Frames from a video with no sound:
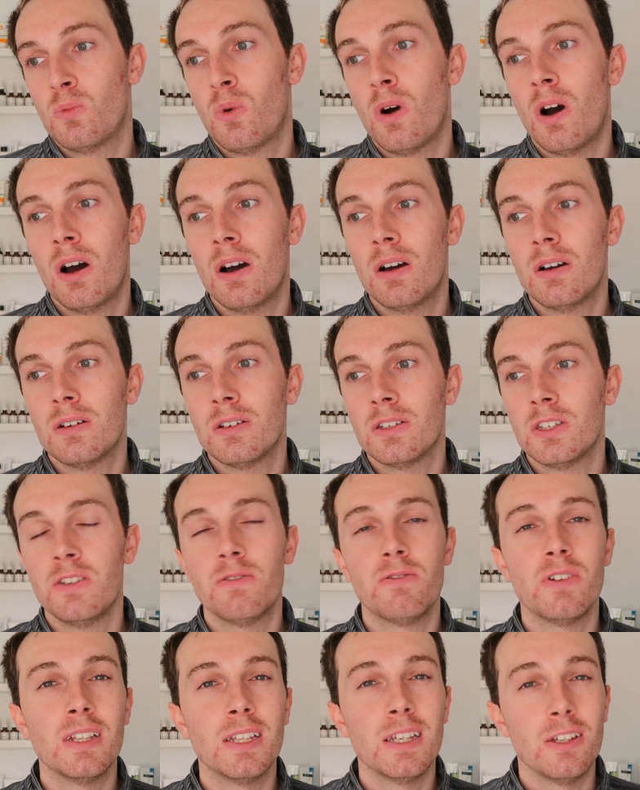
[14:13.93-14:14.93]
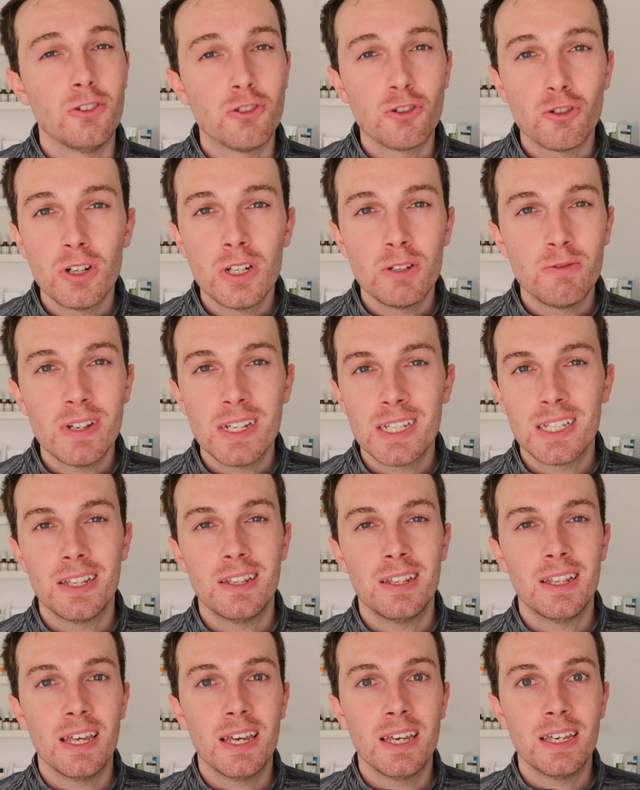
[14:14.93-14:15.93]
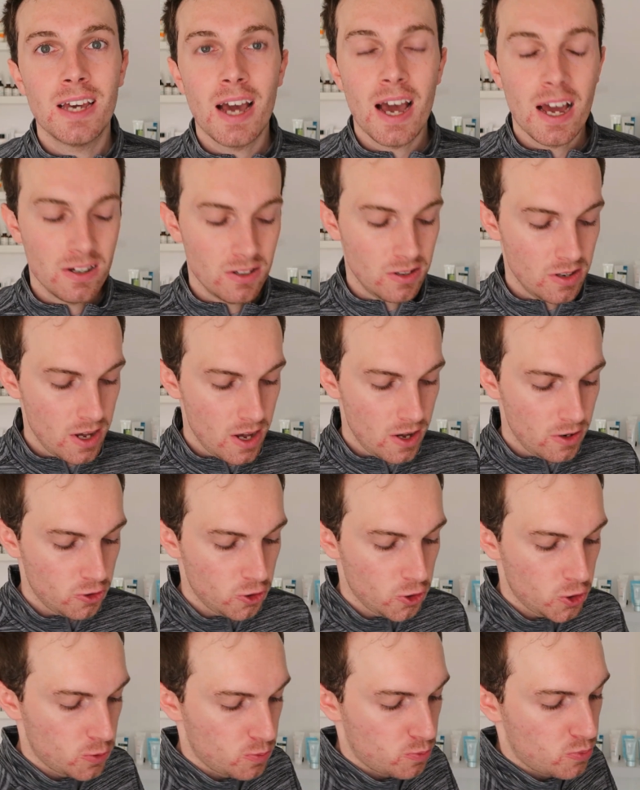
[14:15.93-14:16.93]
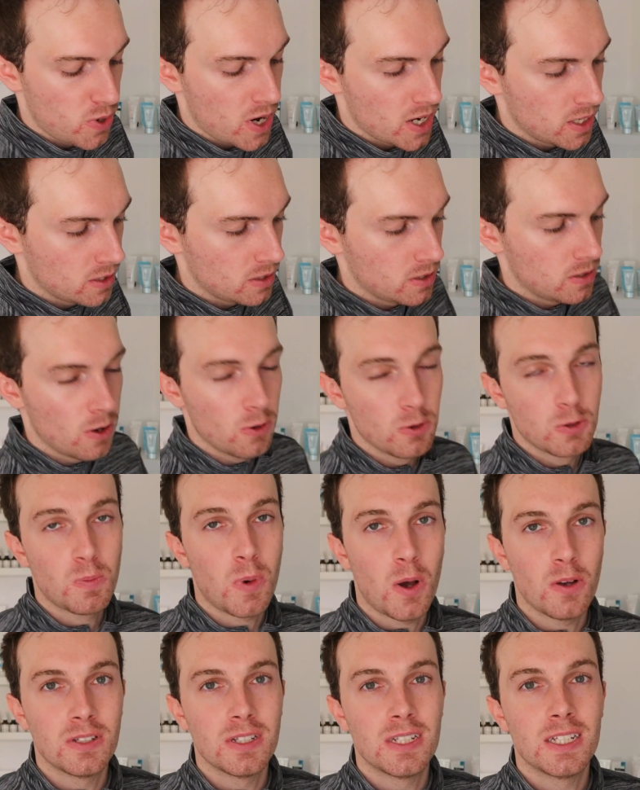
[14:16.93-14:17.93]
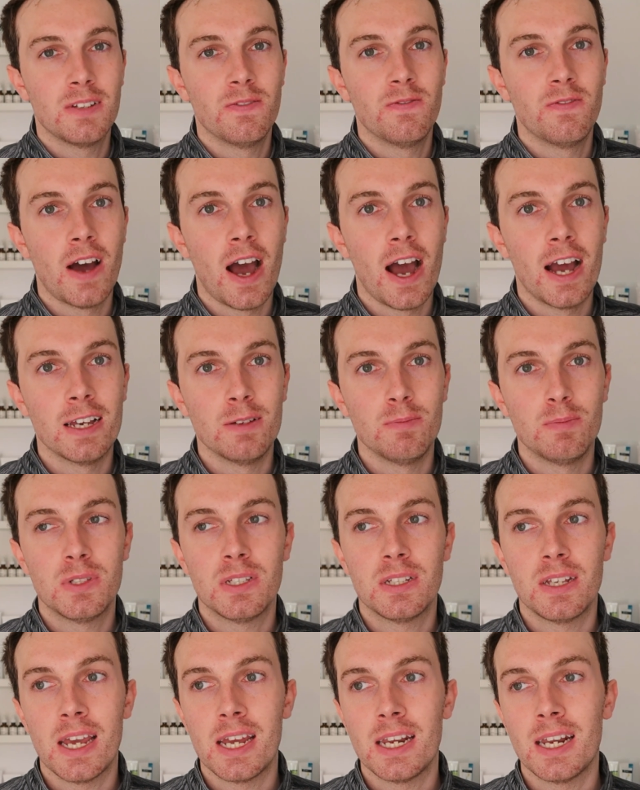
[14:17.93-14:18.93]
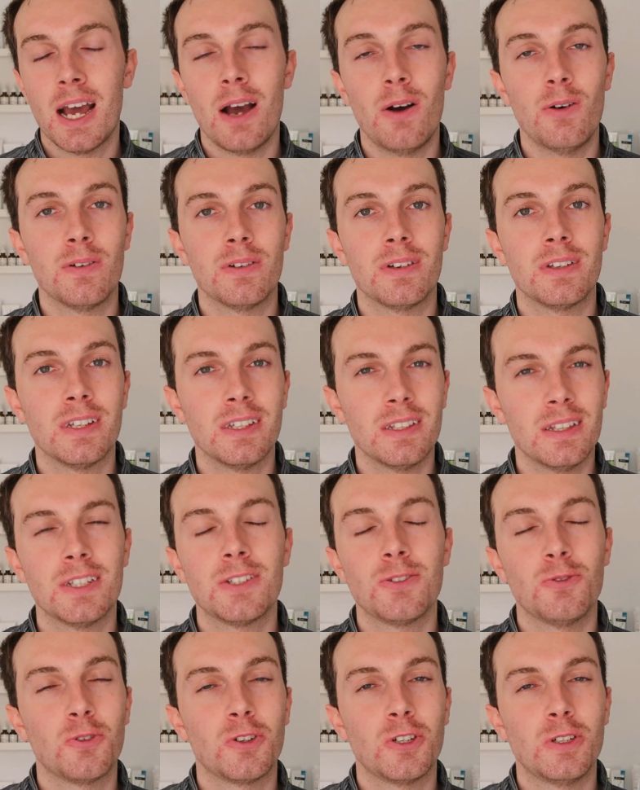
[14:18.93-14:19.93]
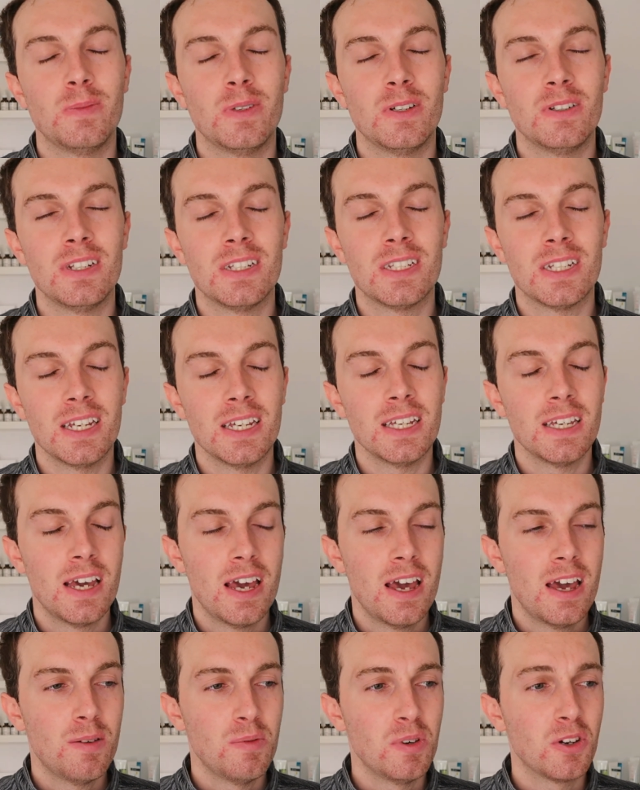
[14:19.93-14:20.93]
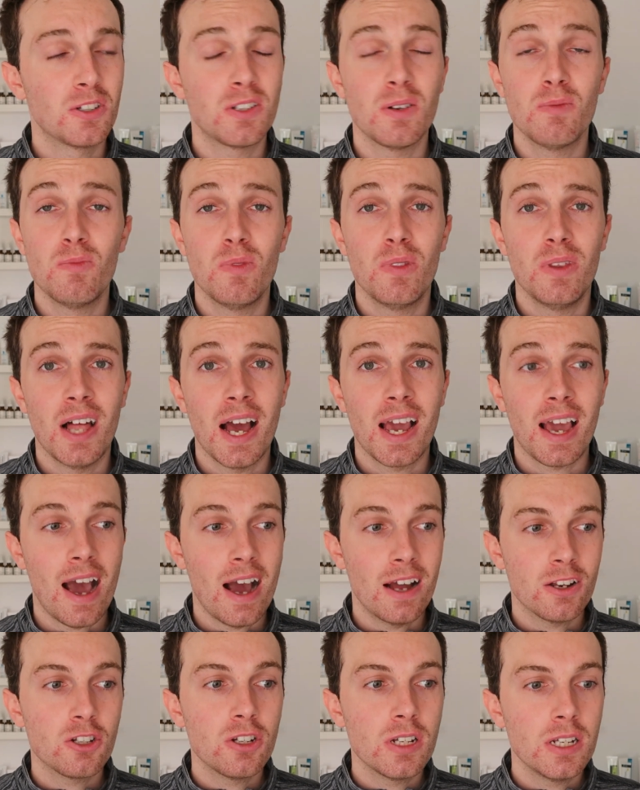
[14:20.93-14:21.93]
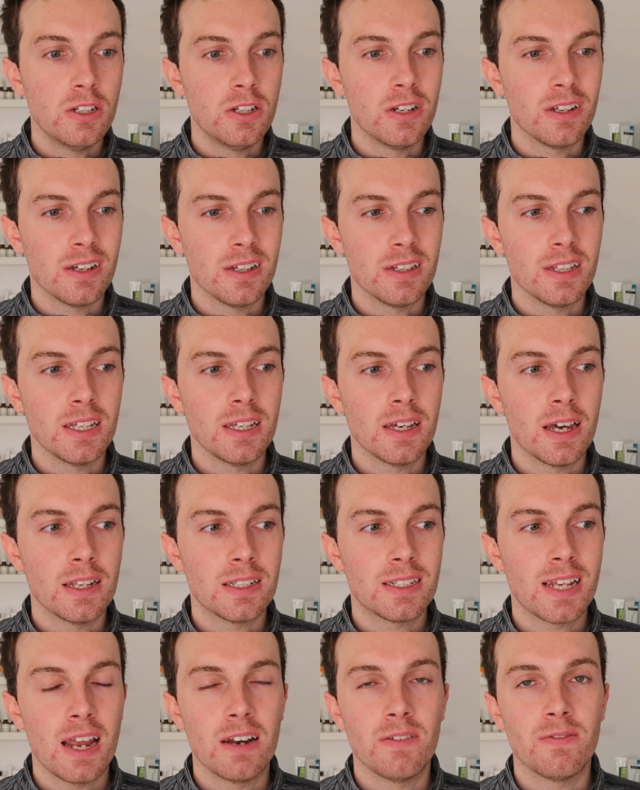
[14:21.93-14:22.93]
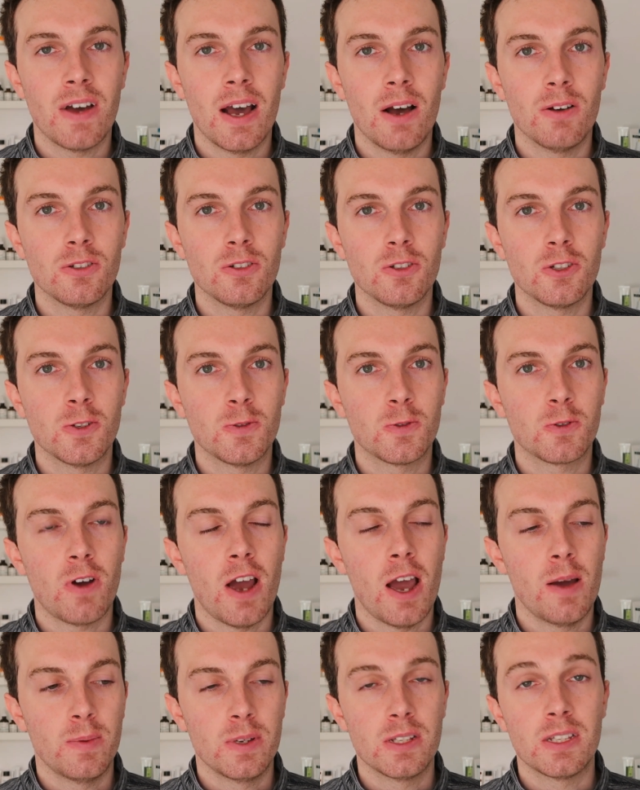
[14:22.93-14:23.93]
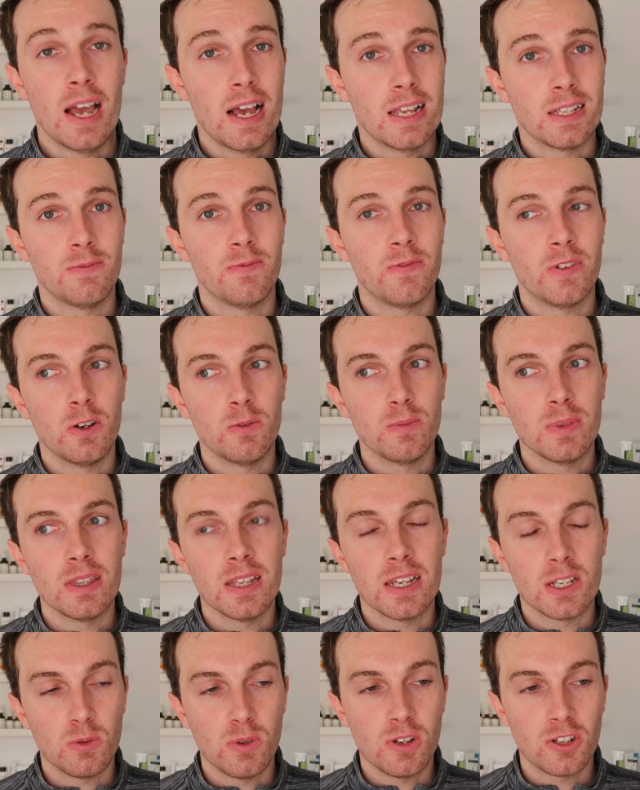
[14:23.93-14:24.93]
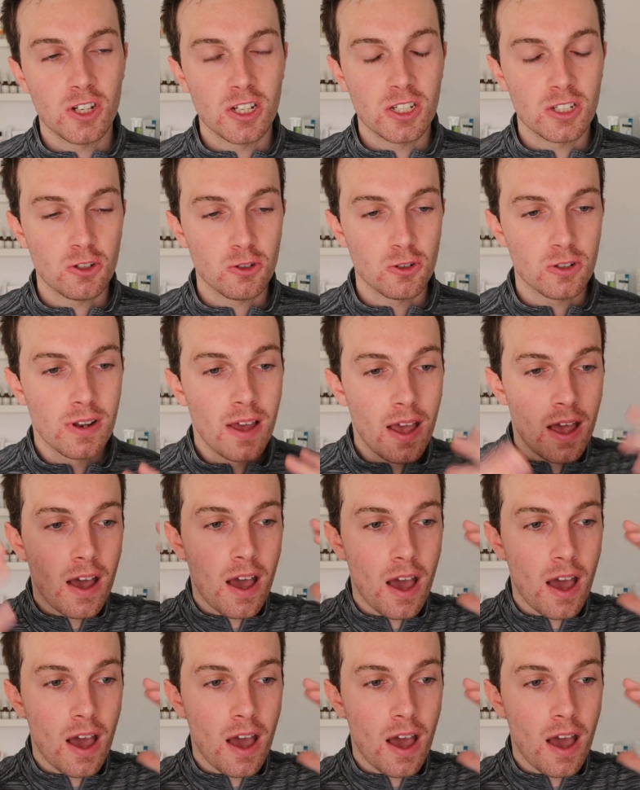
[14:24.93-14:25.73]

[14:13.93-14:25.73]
what you really enjoyed recently, and just spread those positive vibes in our little community, because I'm like actually nearly at 10,000 subscribers as I'm filming this, which is just,